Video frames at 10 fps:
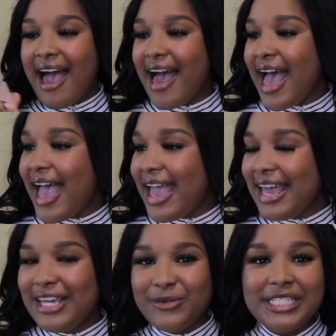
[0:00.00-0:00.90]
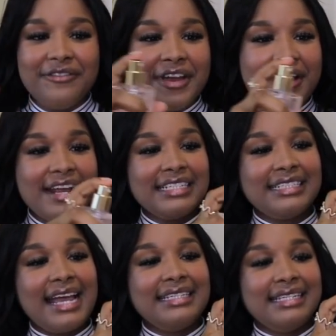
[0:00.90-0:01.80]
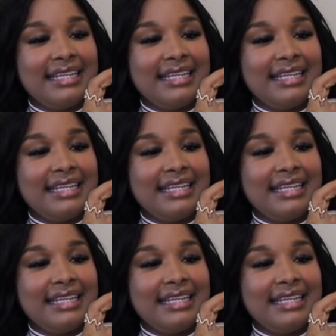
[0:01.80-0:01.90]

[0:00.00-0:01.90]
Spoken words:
I was very excited